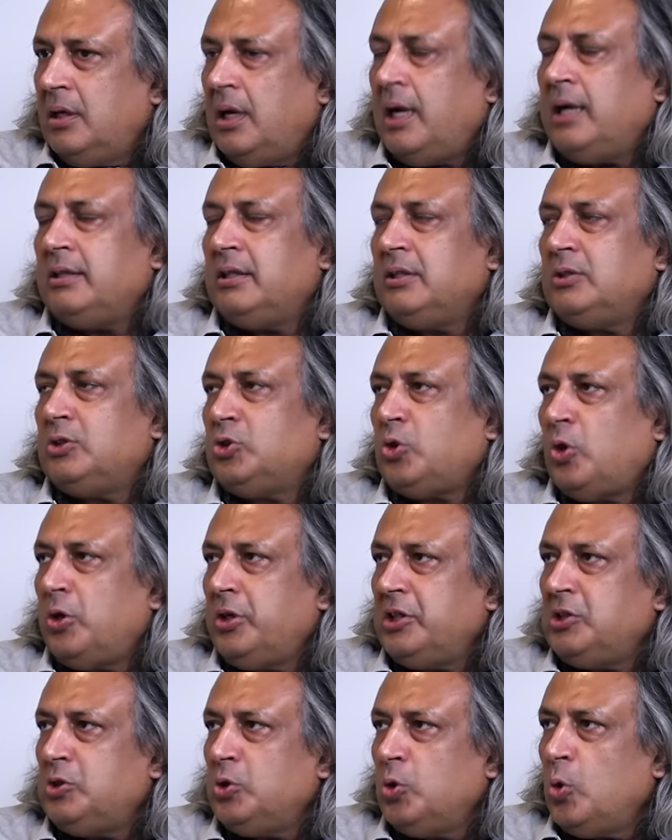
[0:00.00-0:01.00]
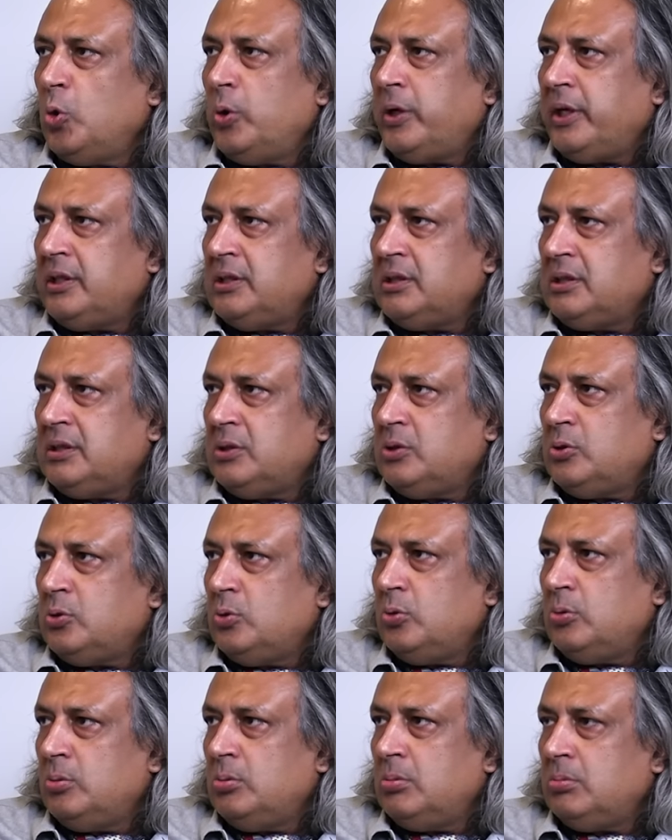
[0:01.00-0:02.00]
I mean, if India route is
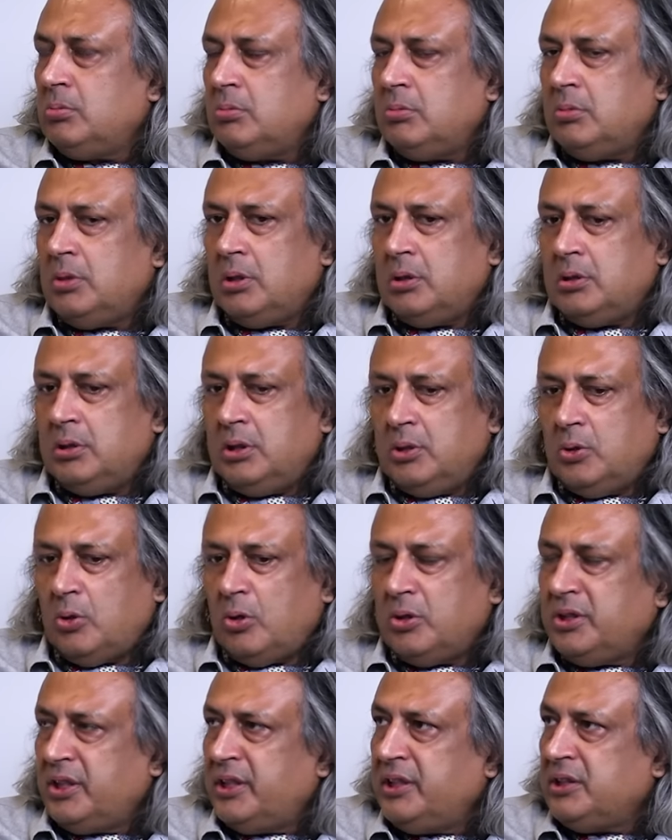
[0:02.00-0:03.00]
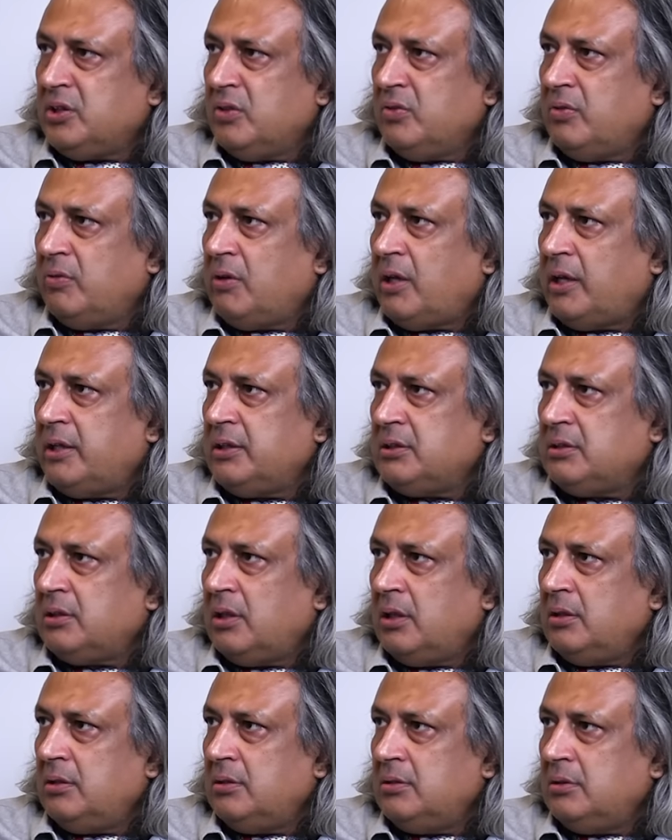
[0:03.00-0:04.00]
to the northeast of
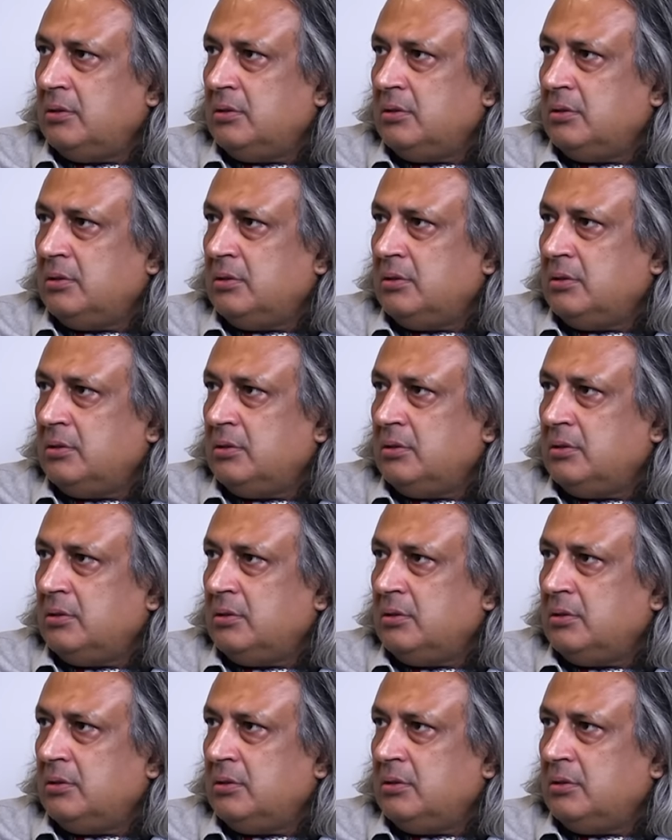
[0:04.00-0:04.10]
Afghanistan.